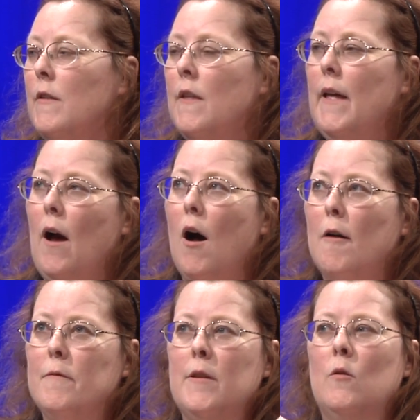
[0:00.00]
that they
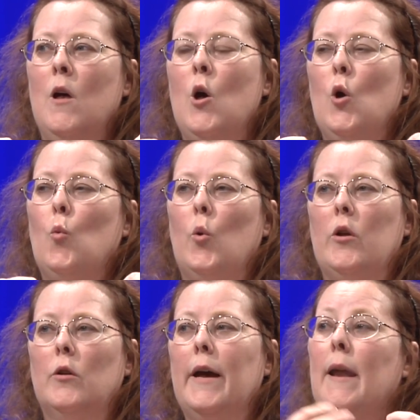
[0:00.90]
often
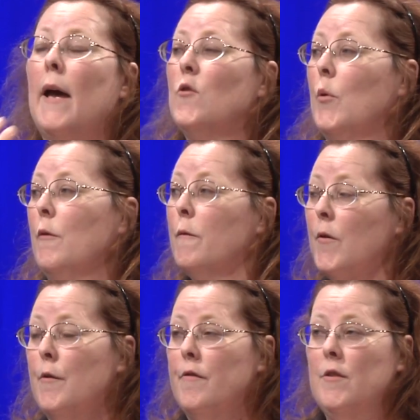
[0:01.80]
will connect with
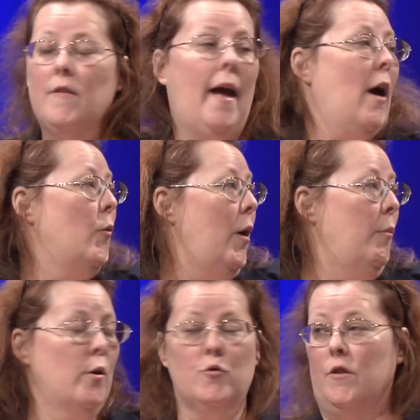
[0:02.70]
first and say, how do I
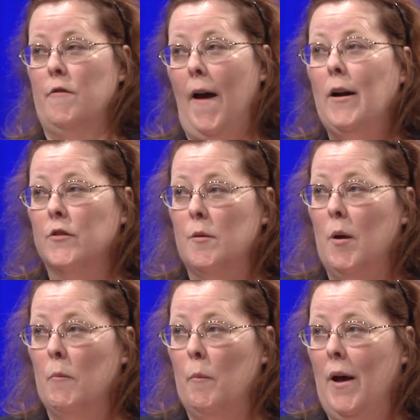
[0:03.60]
approach this faculty
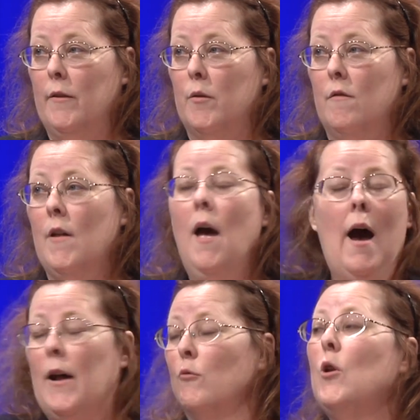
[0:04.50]
member about this?
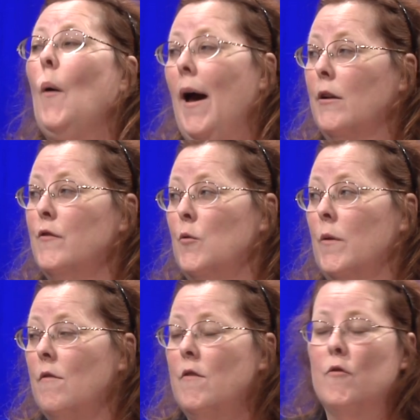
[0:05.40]
I don't know how to do
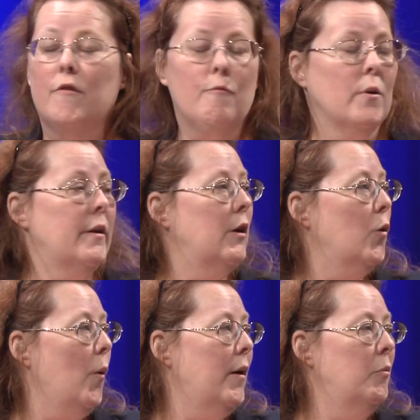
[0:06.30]
this. And so it's really
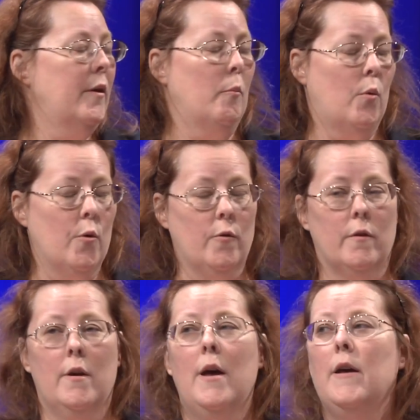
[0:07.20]
incredibly
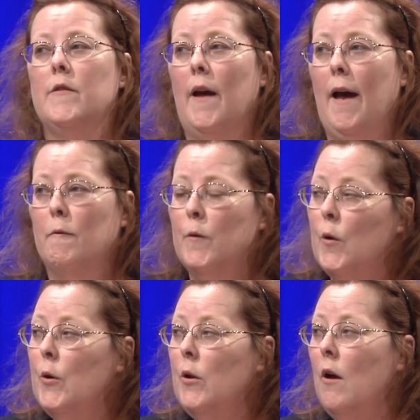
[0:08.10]
important to have
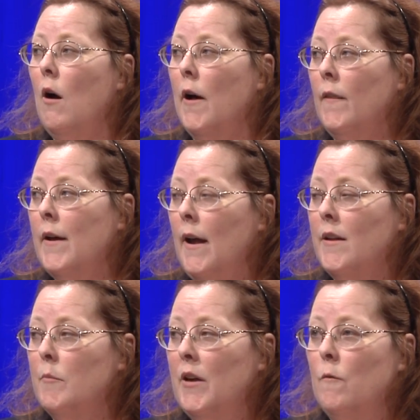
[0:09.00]
good online
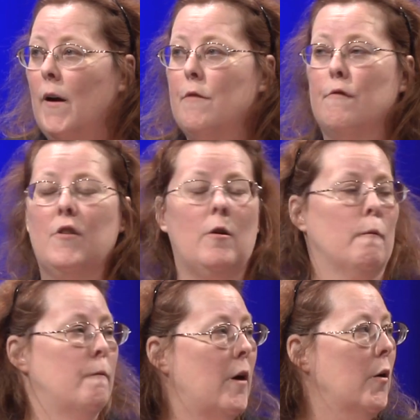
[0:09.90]
academic advisors that are
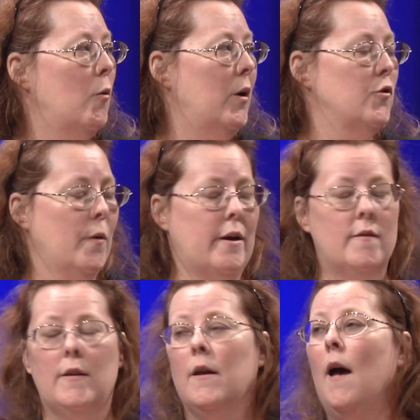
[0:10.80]
very well
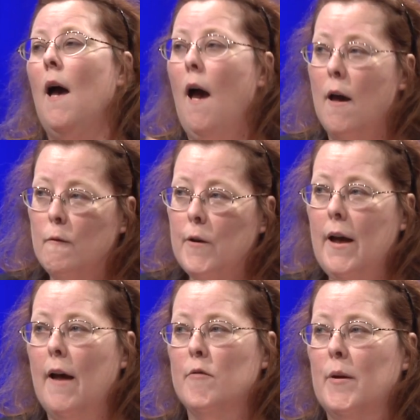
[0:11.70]
trained in every
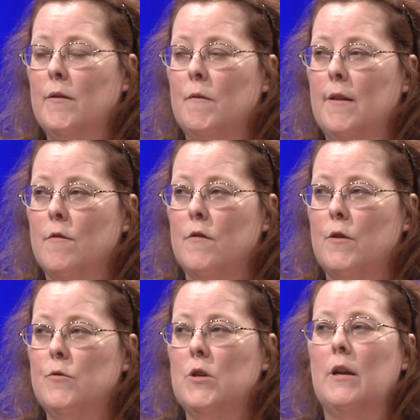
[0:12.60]
aspect of the
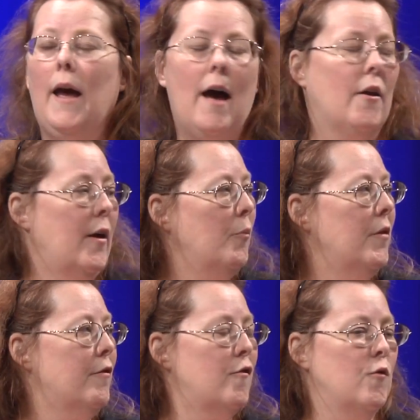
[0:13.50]
institution and how to help
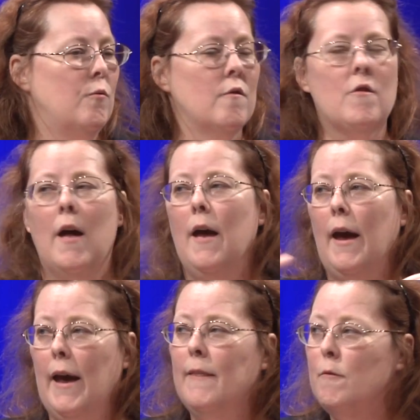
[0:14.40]
the students
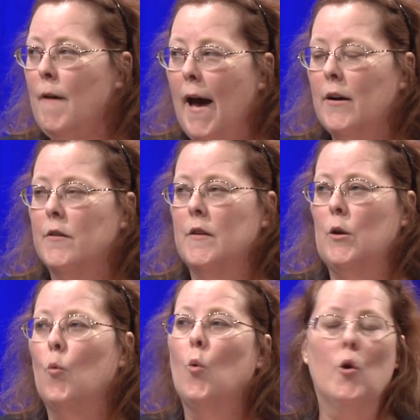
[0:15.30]
and the
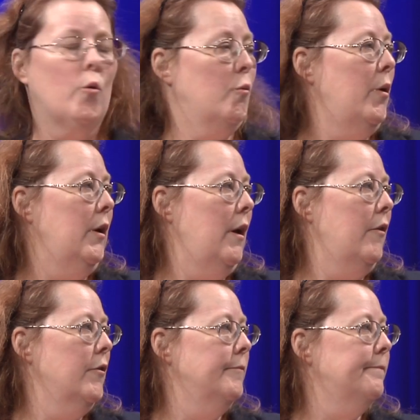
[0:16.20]
faculty work with one another.